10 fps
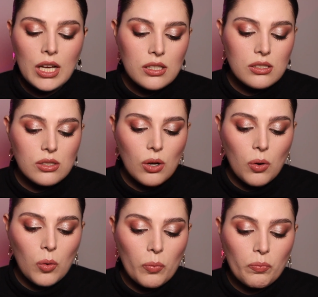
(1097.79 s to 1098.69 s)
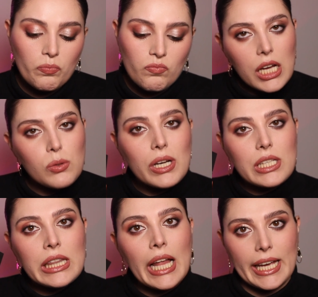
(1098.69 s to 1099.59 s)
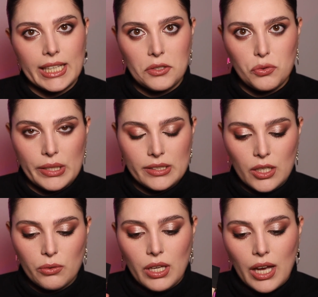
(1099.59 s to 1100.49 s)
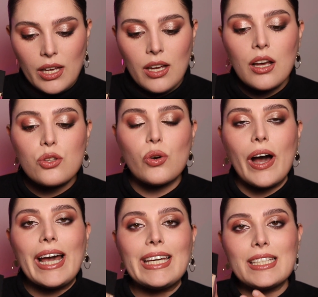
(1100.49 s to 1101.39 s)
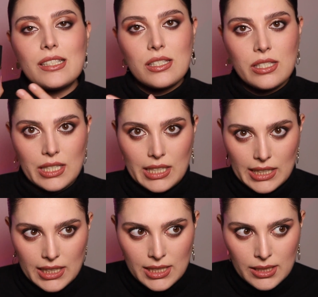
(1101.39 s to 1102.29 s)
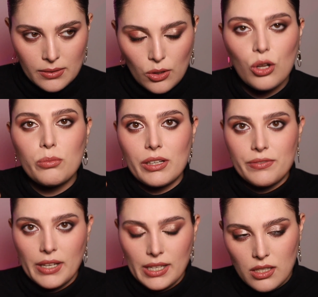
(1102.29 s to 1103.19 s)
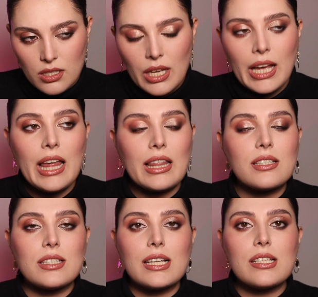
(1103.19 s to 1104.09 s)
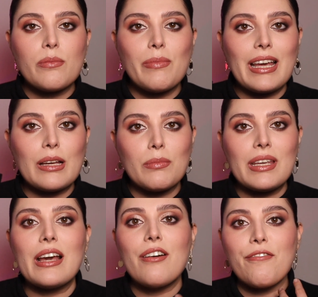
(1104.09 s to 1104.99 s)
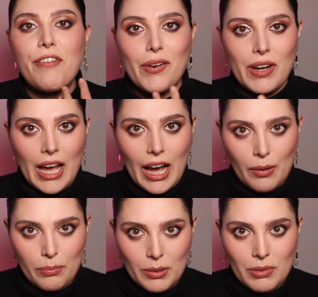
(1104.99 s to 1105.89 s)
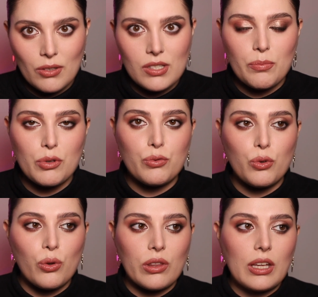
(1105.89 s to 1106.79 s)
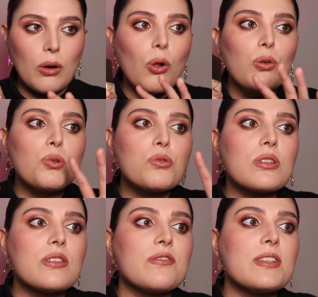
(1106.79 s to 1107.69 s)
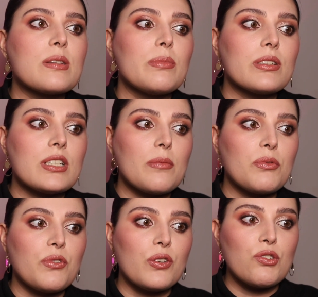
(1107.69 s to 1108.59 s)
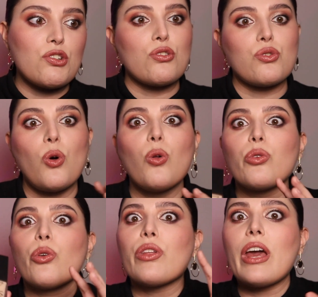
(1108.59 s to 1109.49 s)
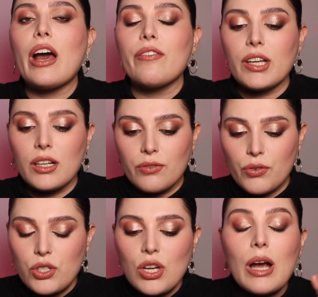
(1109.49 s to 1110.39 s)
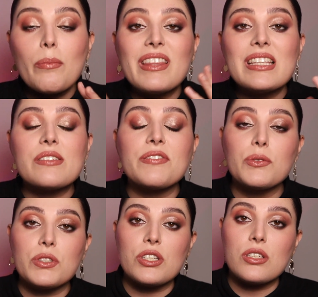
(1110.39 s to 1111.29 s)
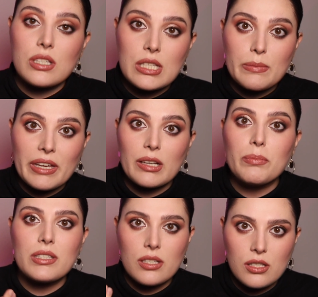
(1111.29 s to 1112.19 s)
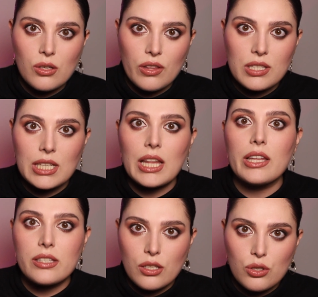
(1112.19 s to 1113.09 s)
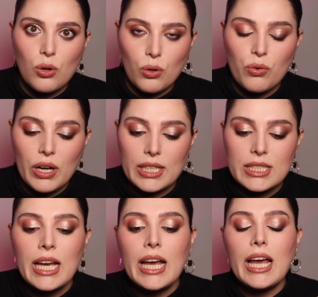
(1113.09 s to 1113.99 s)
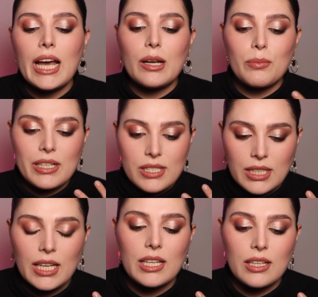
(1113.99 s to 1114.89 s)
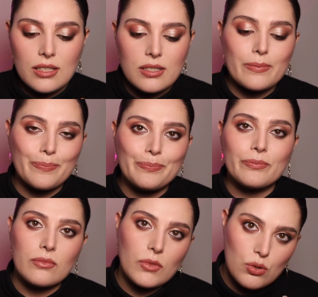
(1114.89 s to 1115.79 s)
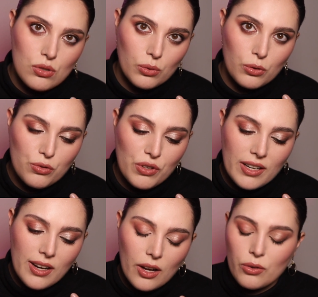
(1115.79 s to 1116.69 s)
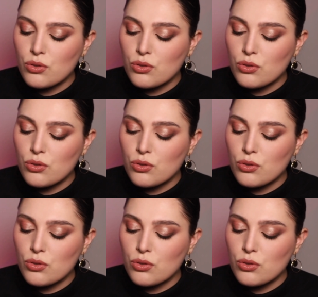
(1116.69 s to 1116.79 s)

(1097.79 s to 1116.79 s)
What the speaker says: So I quite like it right now. Okay, so I can see it on my face. This doesn't make me very happy because I prefer the almost invisible type of foundations, although they have coverage. But this is foundation, this is makeup, it sits on the skin, this is all right. And my skin is not so good right now.